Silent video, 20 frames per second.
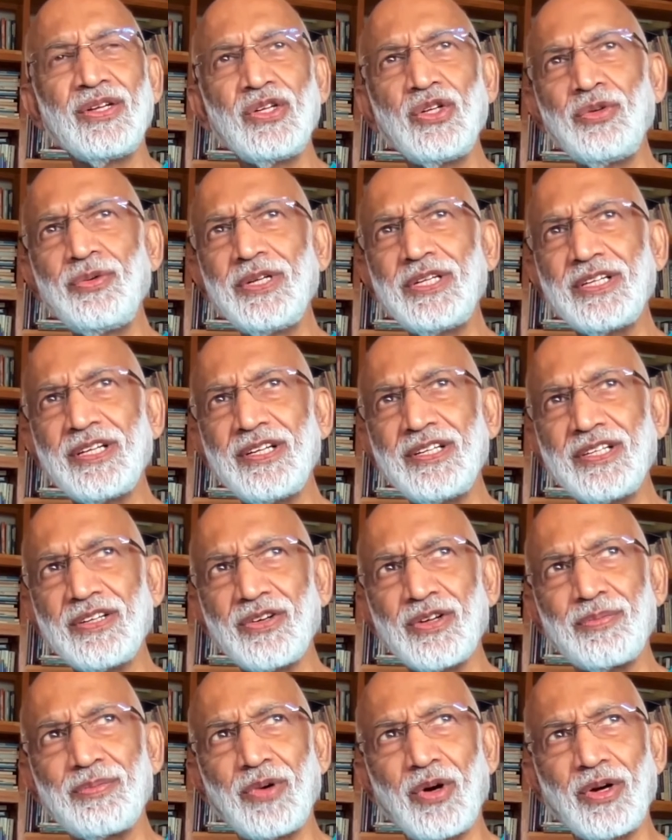Do we treat
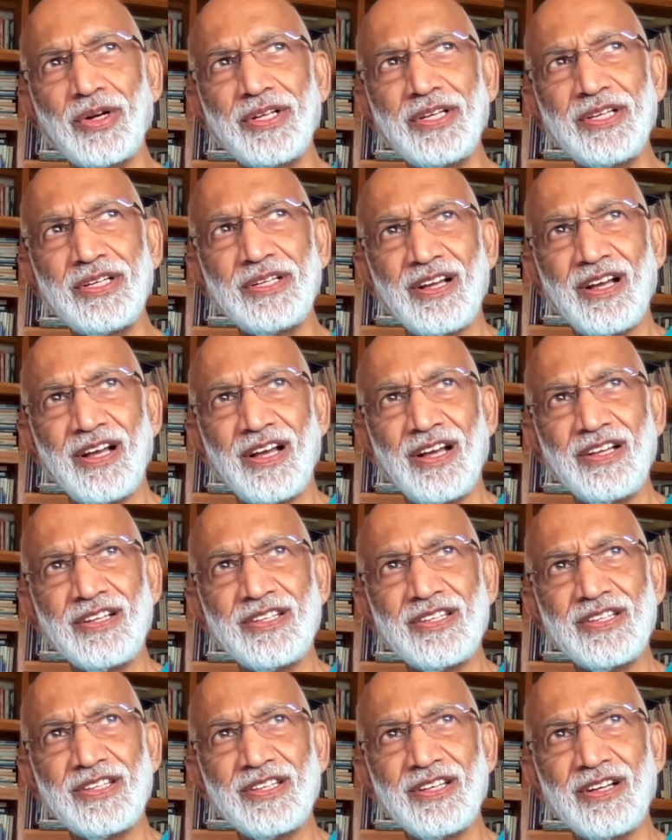our body
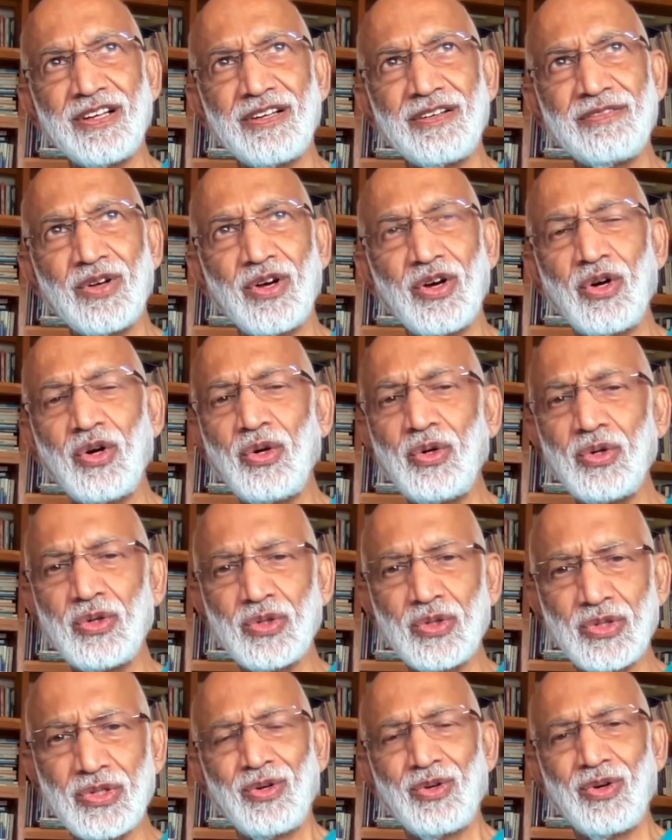as
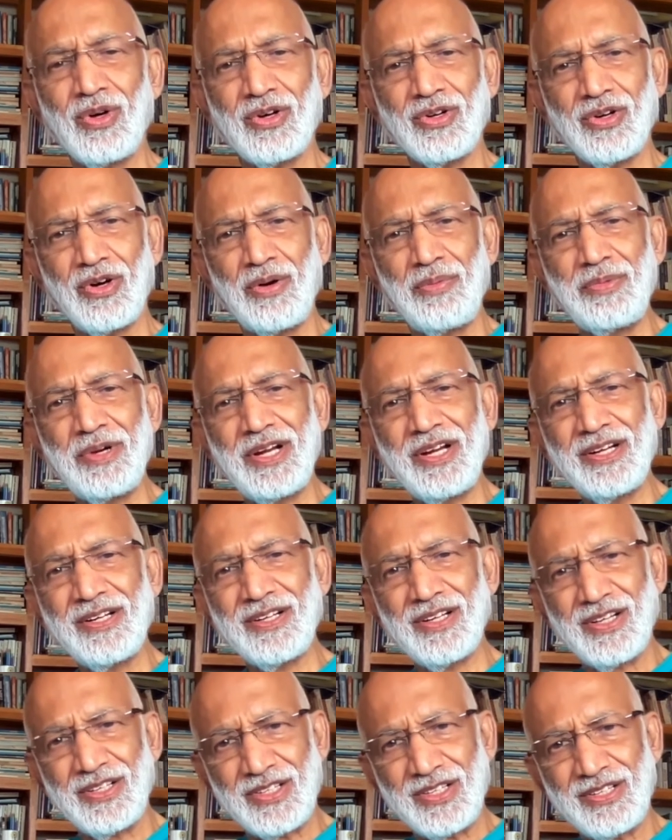hosts who
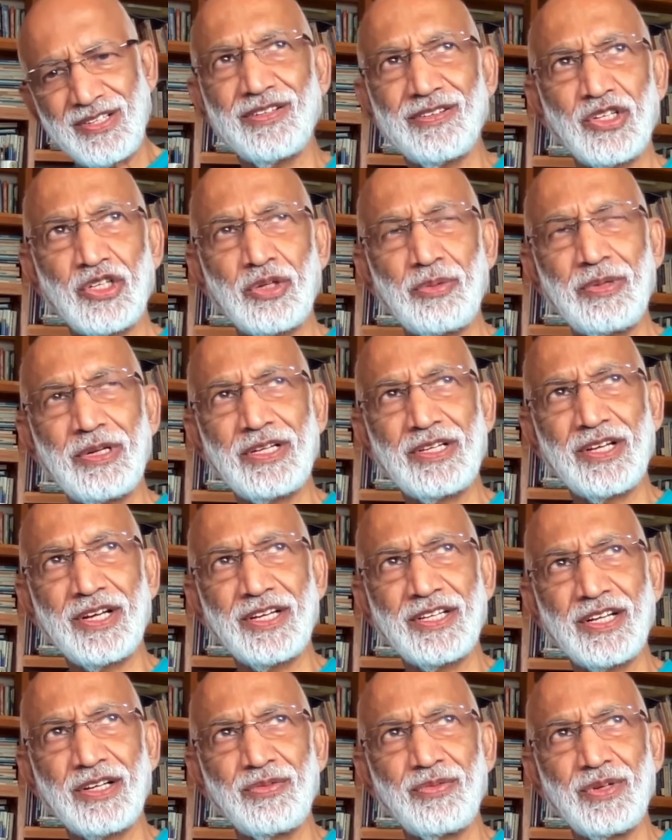accommodate us to be
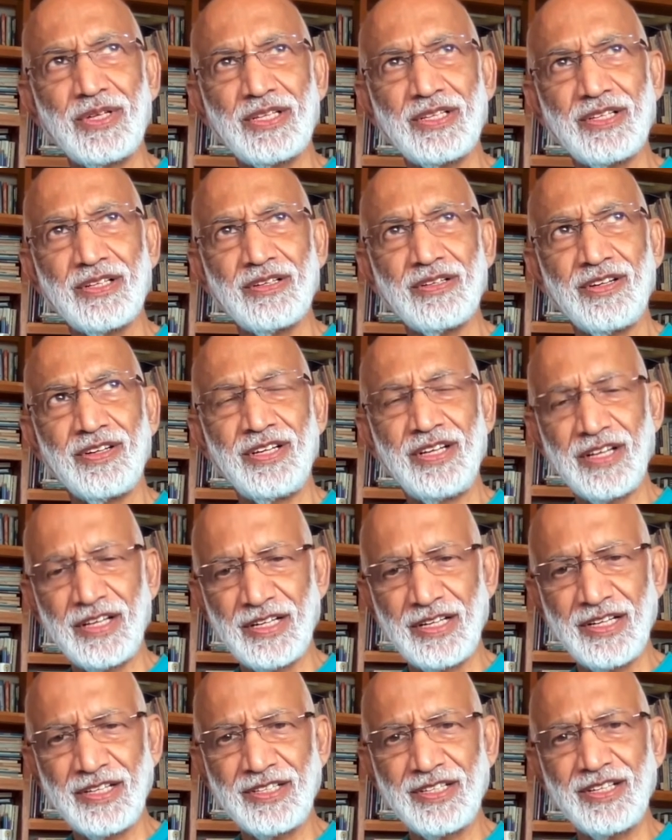treated with
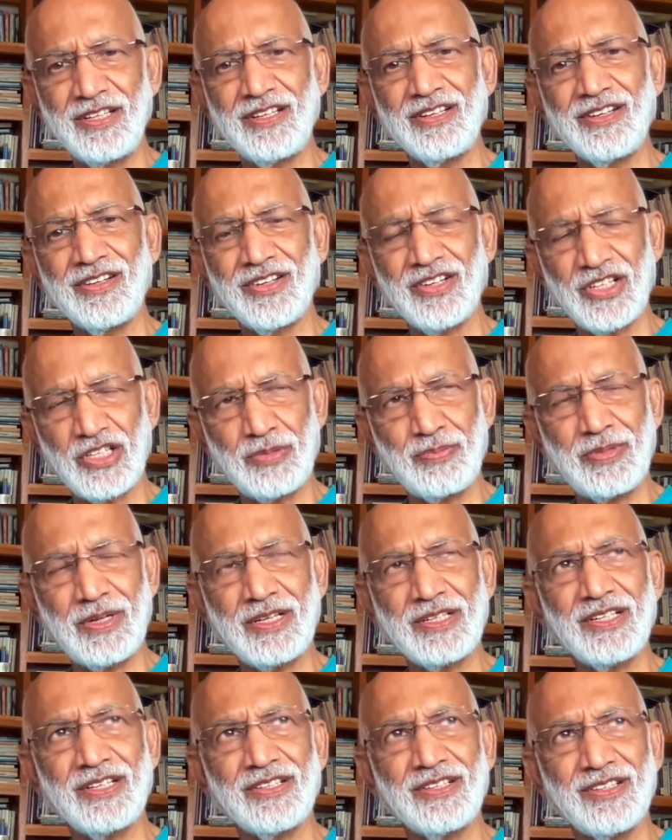dignity,
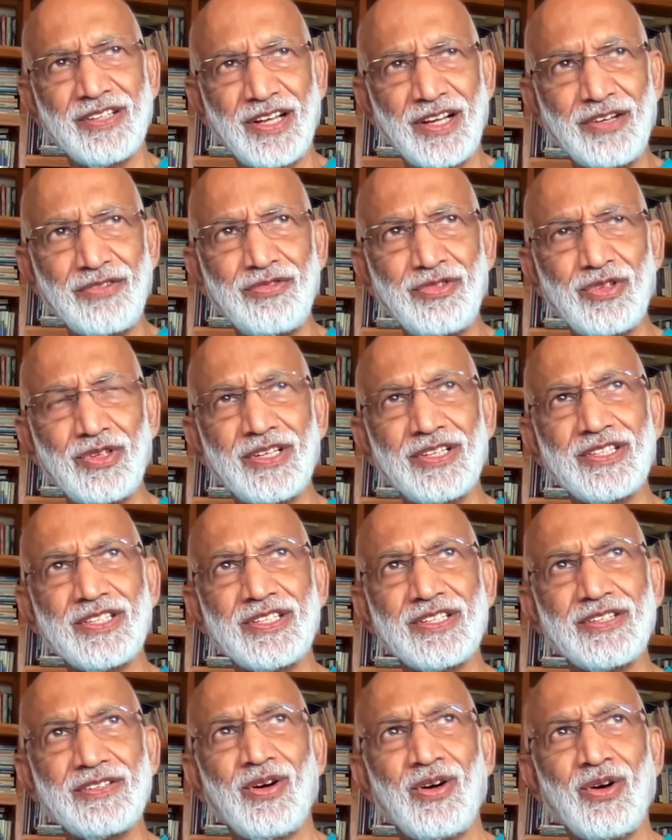respect and thankfulness?